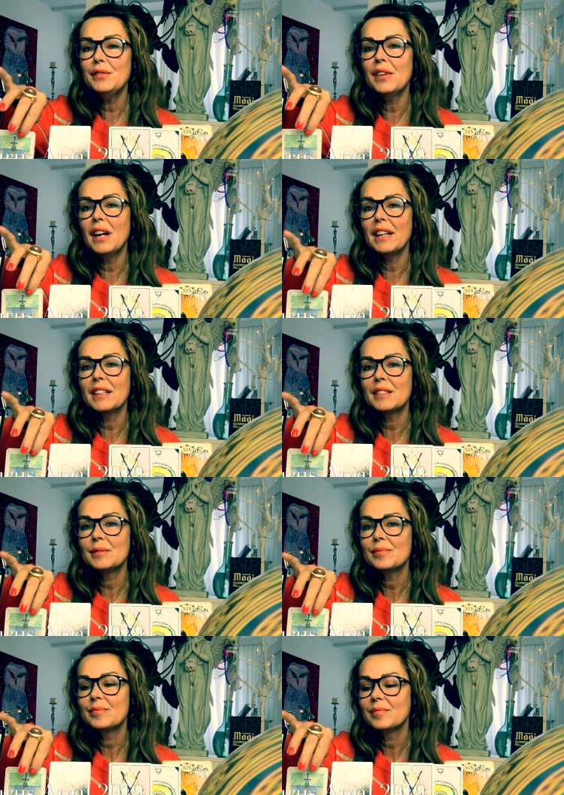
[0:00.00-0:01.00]
the fire.
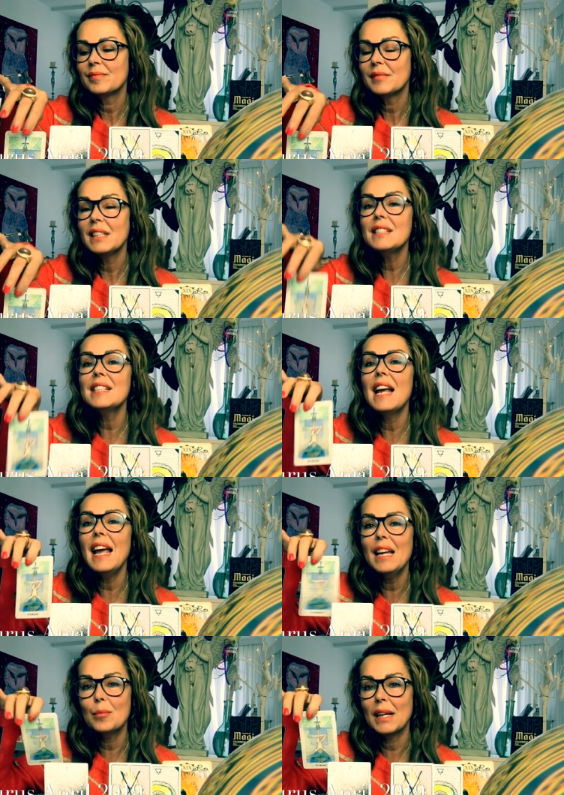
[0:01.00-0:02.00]
It's the
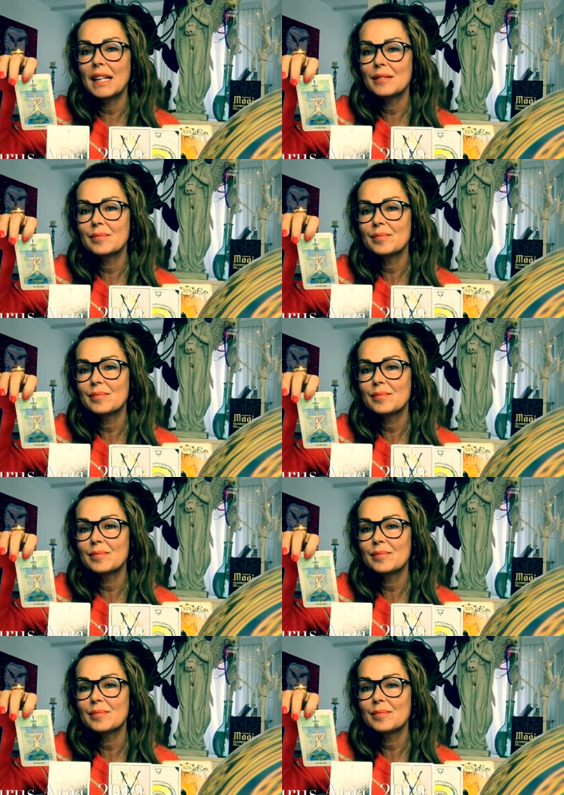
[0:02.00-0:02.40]
Hangman.